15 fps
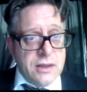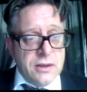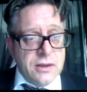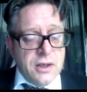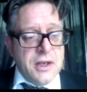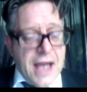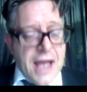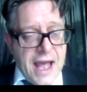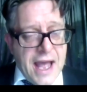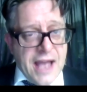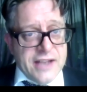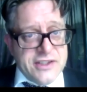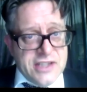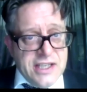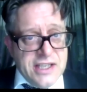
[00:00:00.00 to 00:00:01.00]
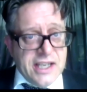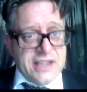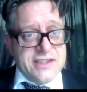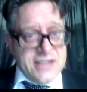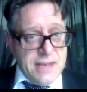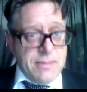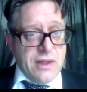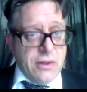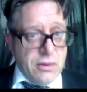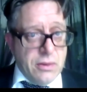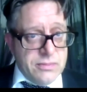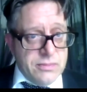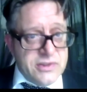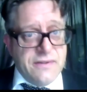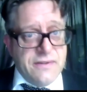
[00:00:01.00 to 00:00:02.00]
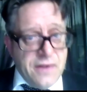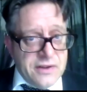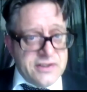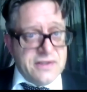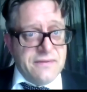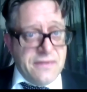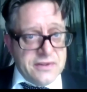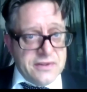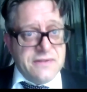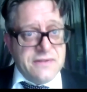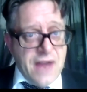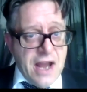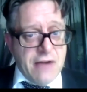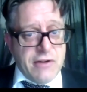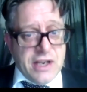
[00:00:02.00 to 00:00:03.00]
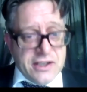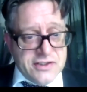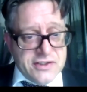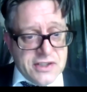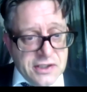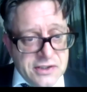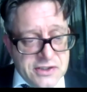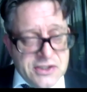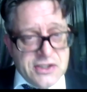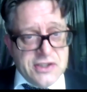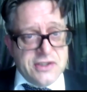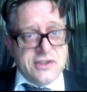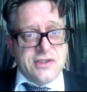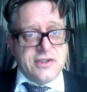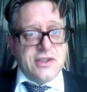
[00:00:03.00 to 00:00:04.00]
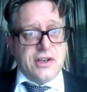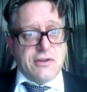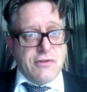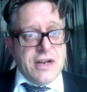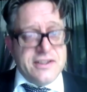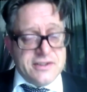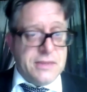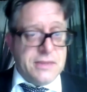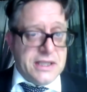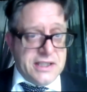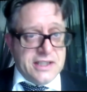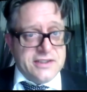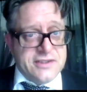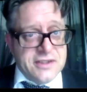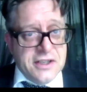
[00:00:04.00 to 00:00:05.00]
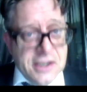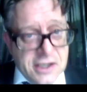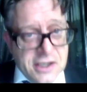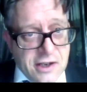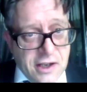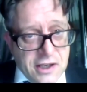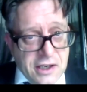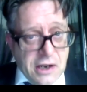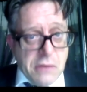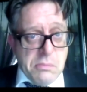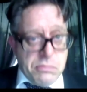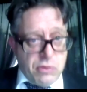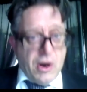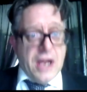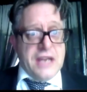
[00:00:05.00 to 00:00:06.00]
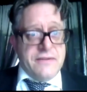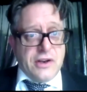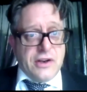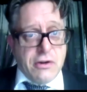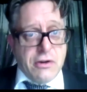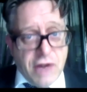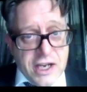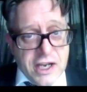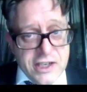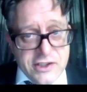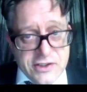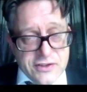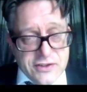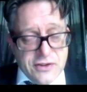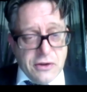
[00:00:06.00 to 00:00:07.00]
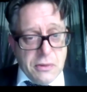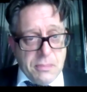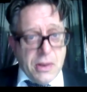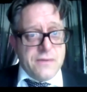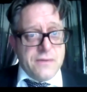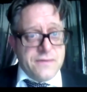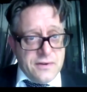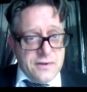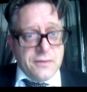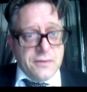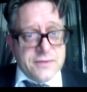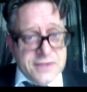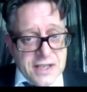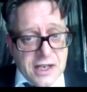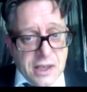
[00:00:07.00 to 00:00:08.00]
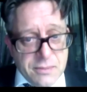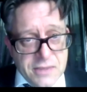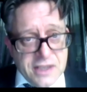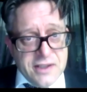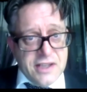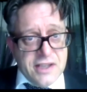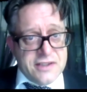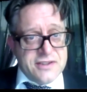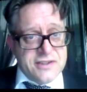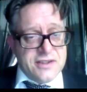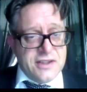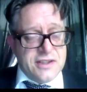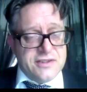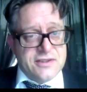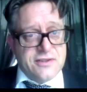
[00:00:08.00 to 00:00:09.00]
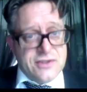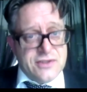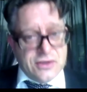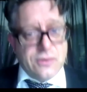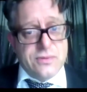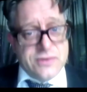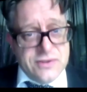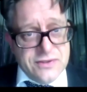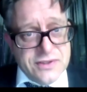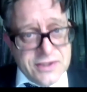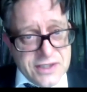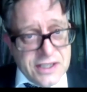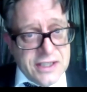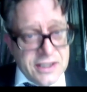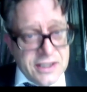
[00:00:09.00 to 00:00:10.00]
actually exhibit them to various degrees. I mean, it's, you know, brave and courageous that both of you have set up this consultancy,